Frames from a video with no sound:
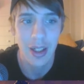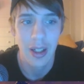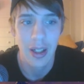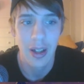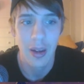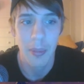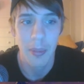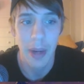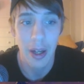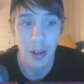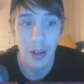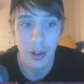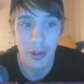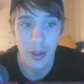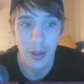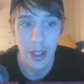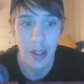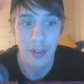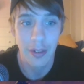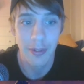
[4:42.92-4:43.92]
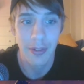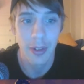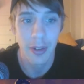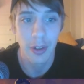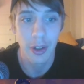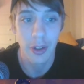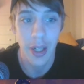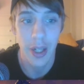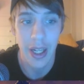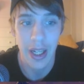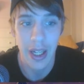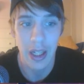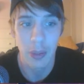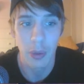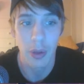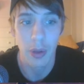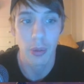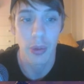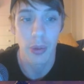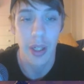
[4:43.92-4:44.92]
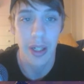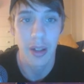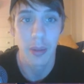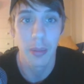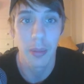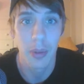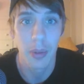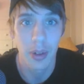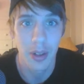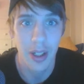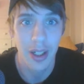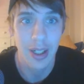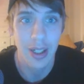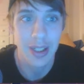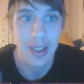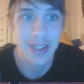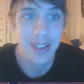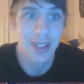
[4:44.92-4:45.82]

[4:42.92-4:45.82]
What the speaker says: Battlecry, fill your hand with random Murlocs.